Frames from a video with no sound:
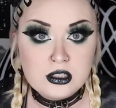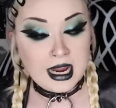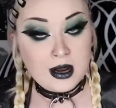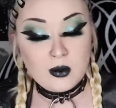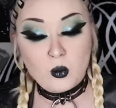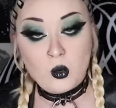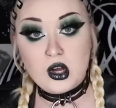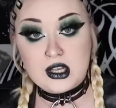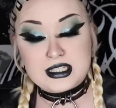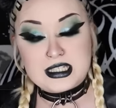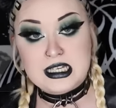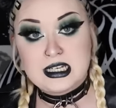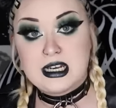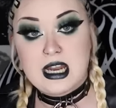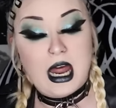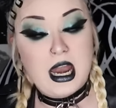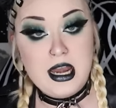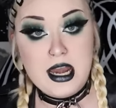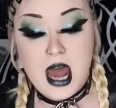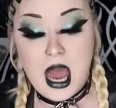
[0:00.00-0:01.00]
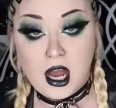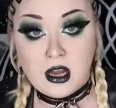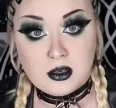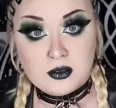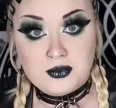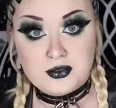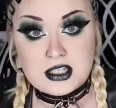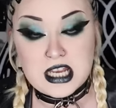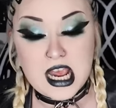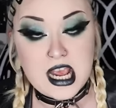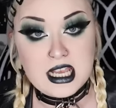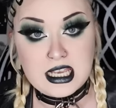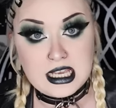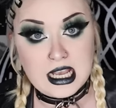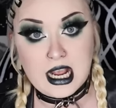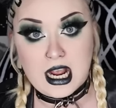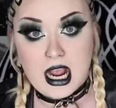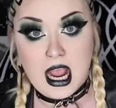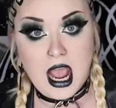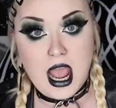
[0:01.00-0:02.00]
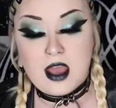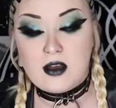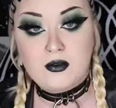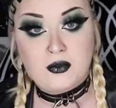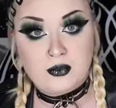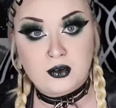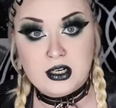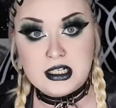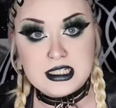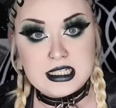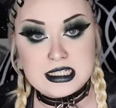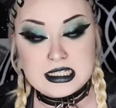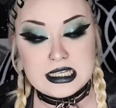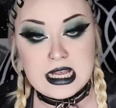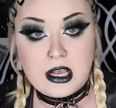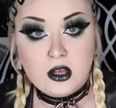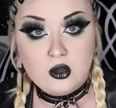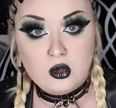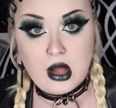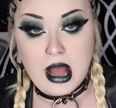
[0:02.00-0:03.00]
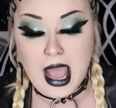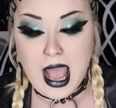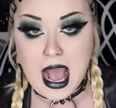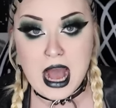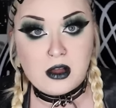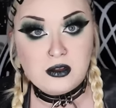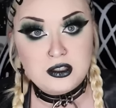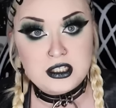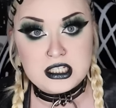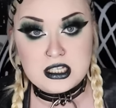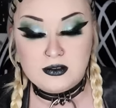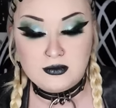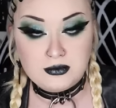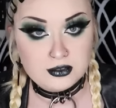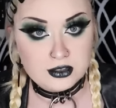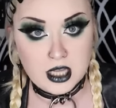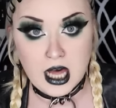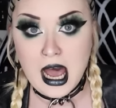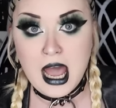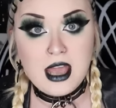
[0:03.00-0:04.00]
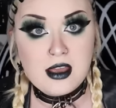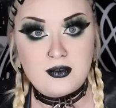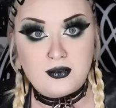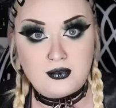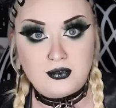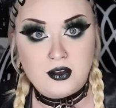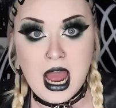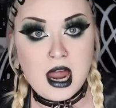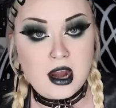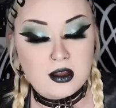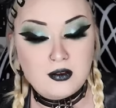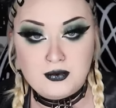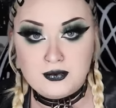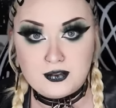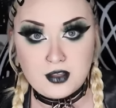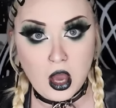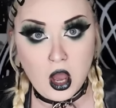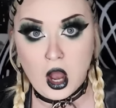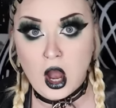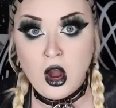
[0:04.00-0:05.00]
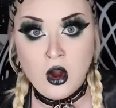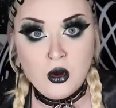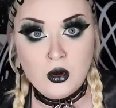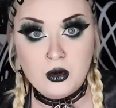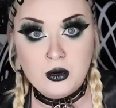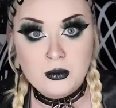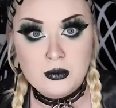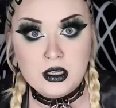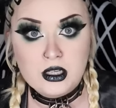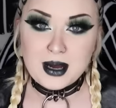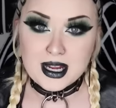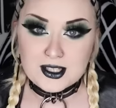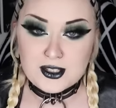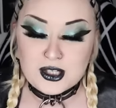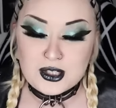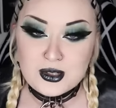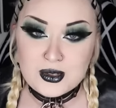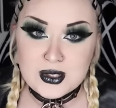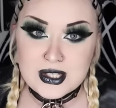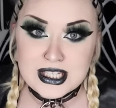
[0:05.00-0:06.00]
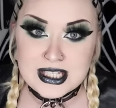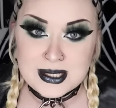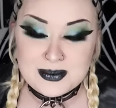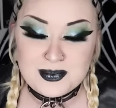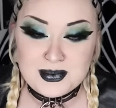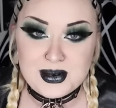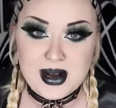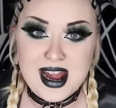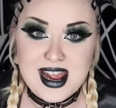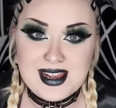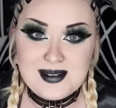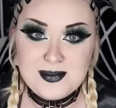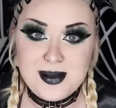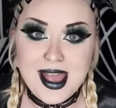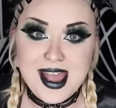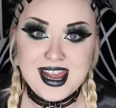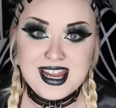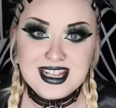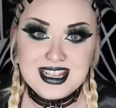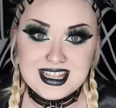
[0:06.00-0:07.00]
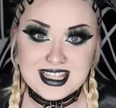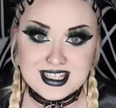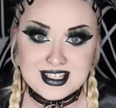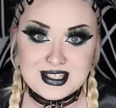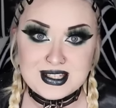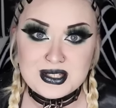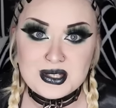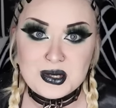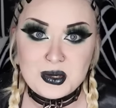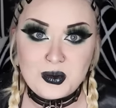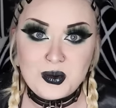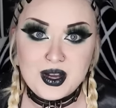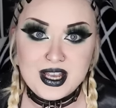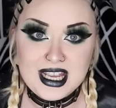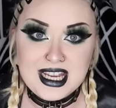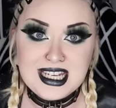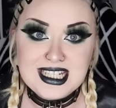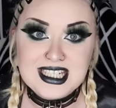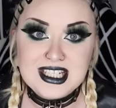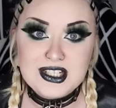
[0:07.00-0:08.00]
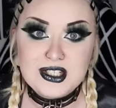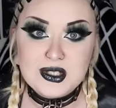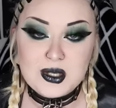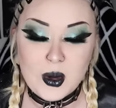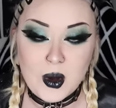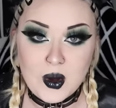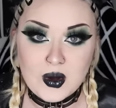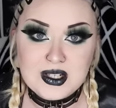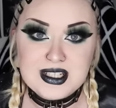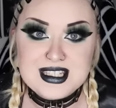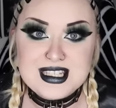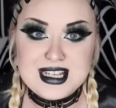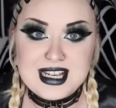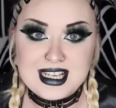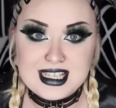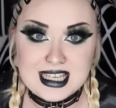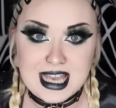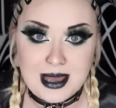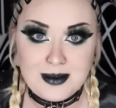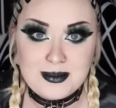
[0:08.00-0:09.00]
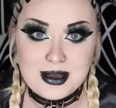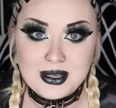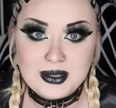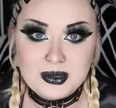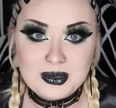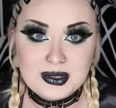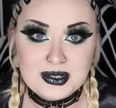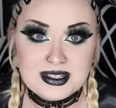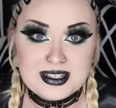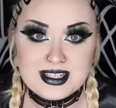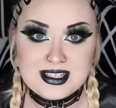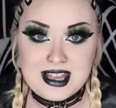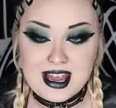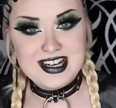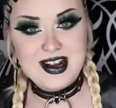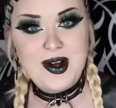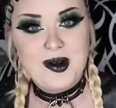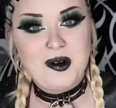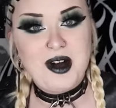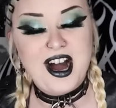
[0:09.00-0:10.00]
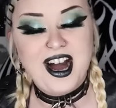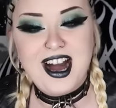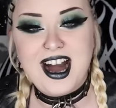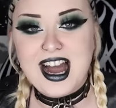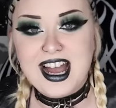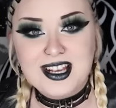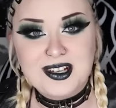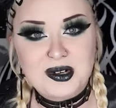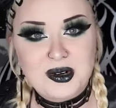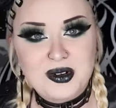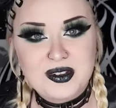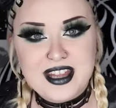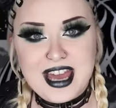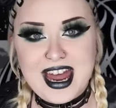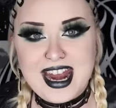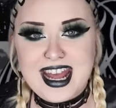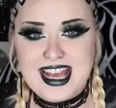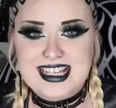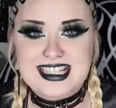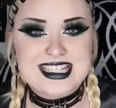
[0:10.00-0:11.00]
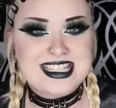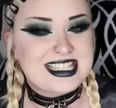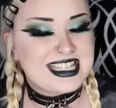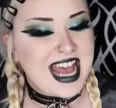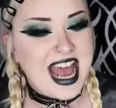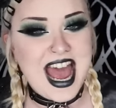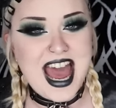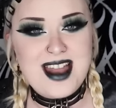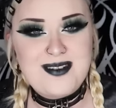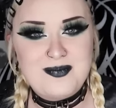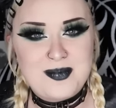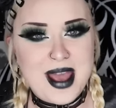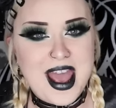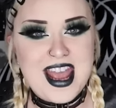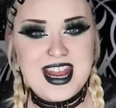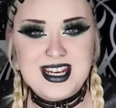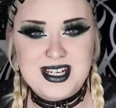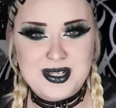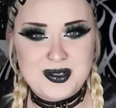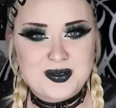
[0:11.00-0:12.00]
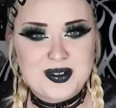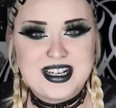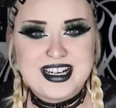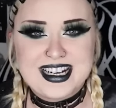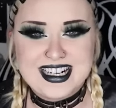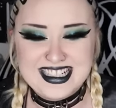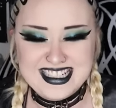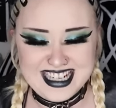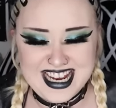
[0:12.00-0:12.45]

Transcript: It wasn't enough taking every single ounce of life out of the home, but to spray paint this toy in toxic chemicals. You know what? I call that a sad beige win.